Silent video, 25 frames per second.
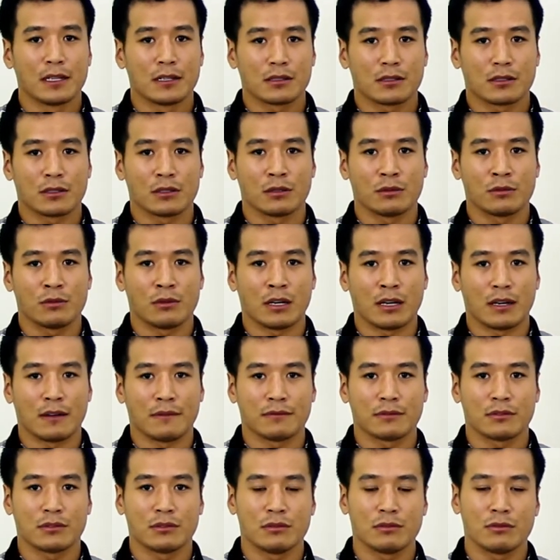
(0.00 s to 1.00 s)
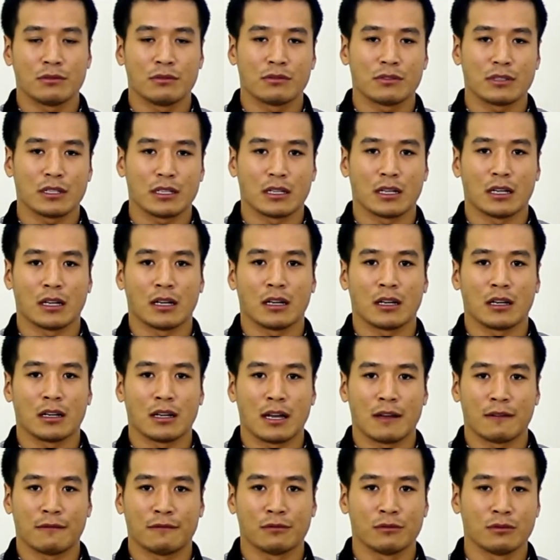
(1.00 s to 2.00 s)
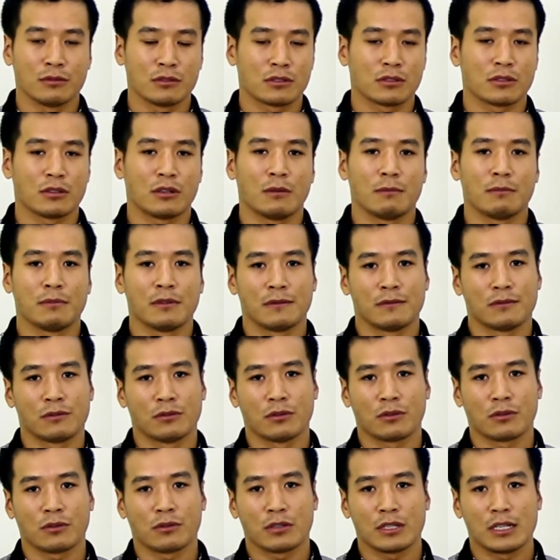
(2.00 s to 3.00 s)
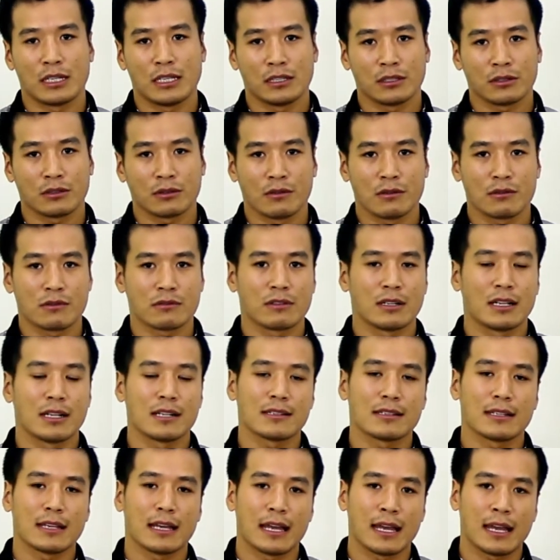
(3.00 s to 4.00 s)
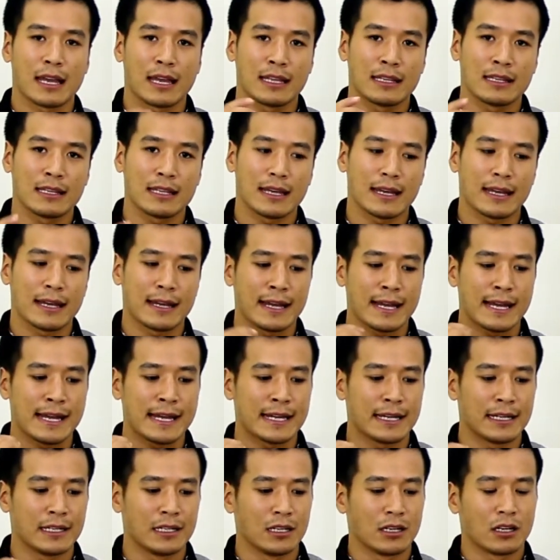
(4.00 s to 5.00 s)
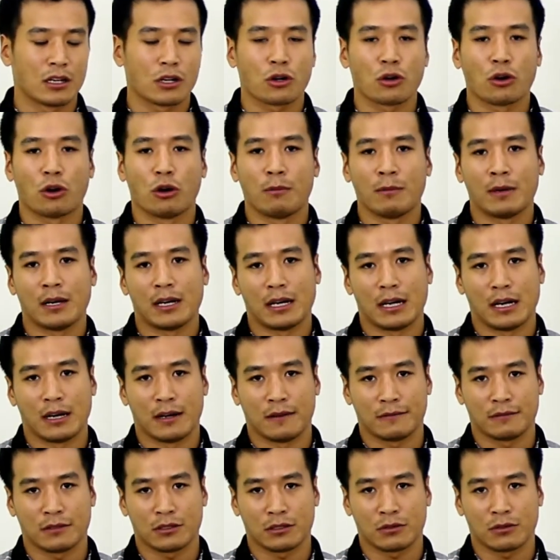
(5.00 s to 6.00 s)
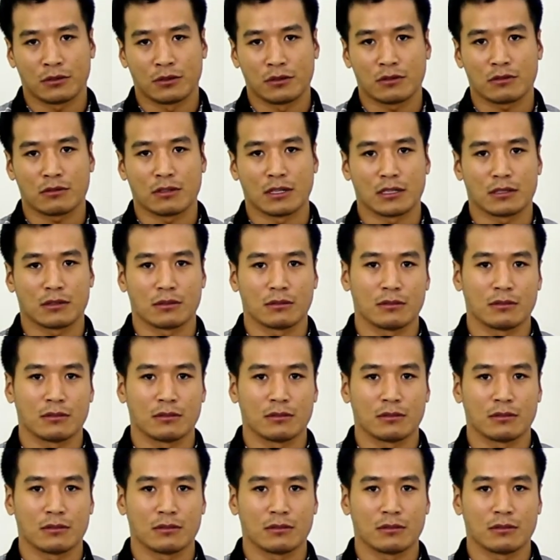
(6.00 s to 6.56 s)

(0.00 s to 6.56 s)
So you have to use a full stop before in contrast and a comma after contrast.